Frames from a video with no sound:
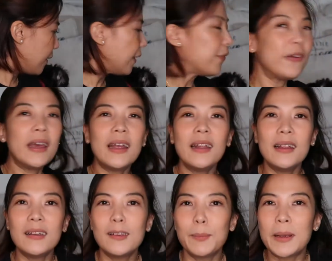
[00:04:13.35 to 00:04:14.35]
The Fed
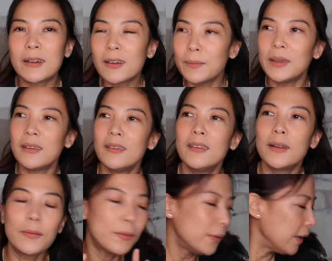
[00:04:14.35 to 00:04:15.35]
is special because
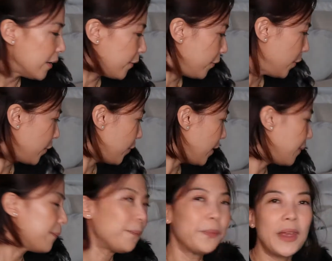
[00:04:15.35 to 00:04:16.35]
there were only a few of
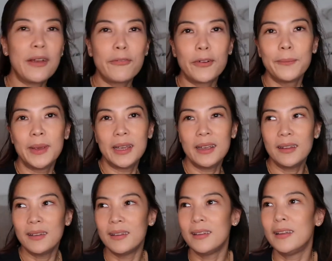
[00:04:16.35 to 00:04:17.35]
them ever made.